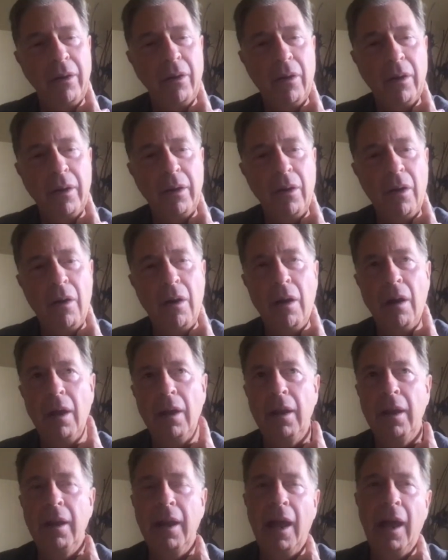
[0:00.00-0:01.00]
and on and
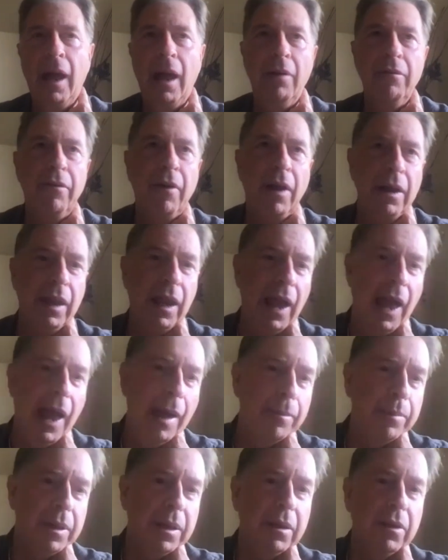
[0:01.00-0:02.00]
on and finding
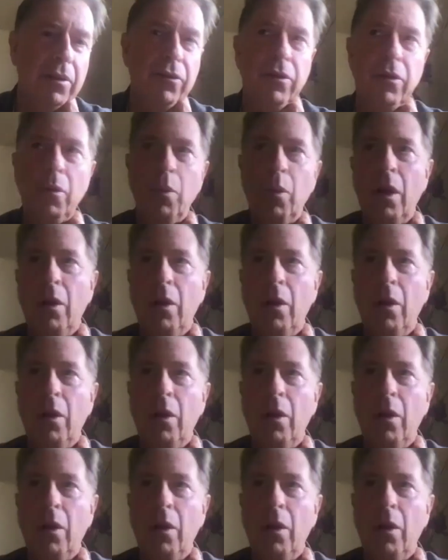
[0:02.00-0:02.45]
happiness and